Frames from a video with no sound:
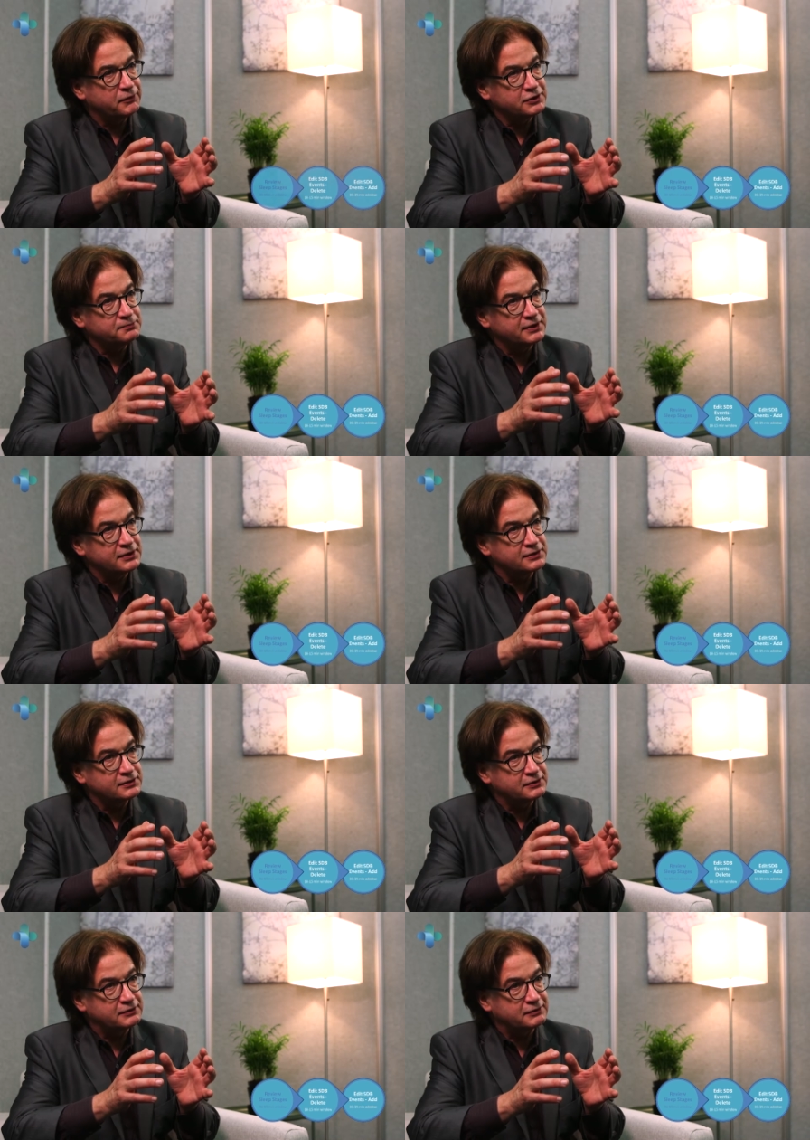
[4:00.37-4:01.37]
WatchPAT
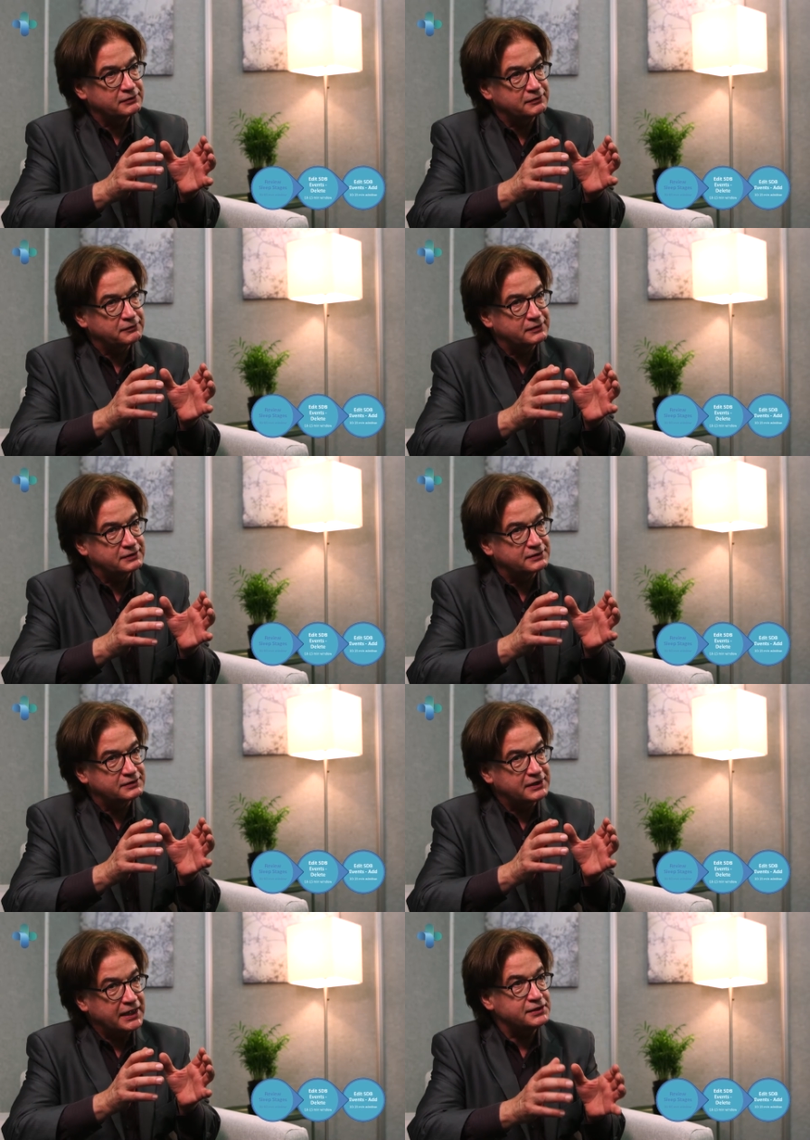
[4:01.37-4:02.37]
is
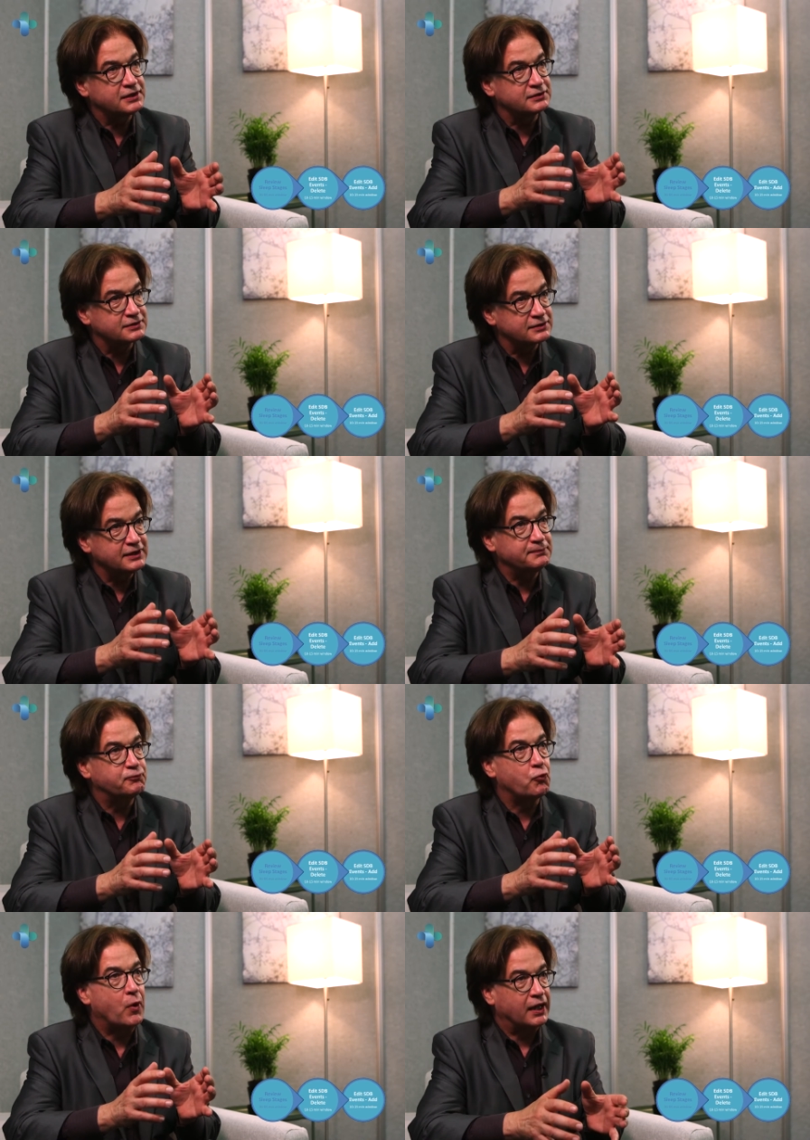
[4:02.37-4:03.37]
staging sleep
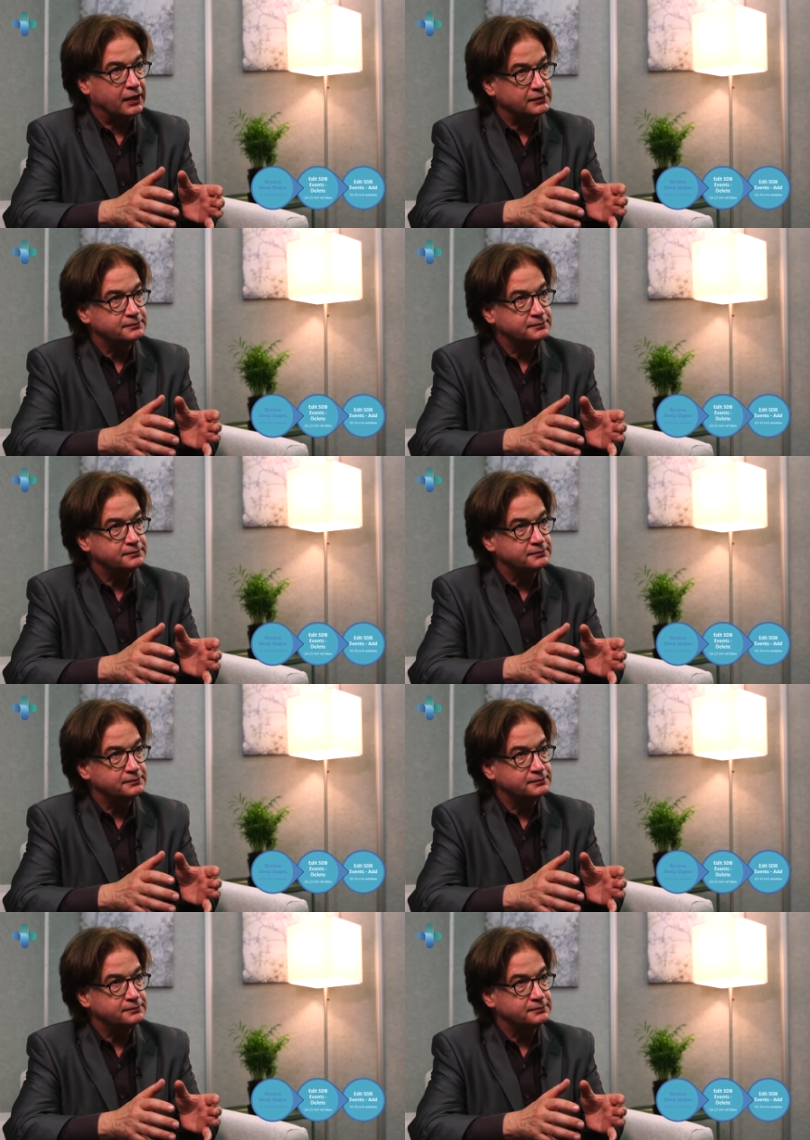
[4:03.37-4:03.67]
well,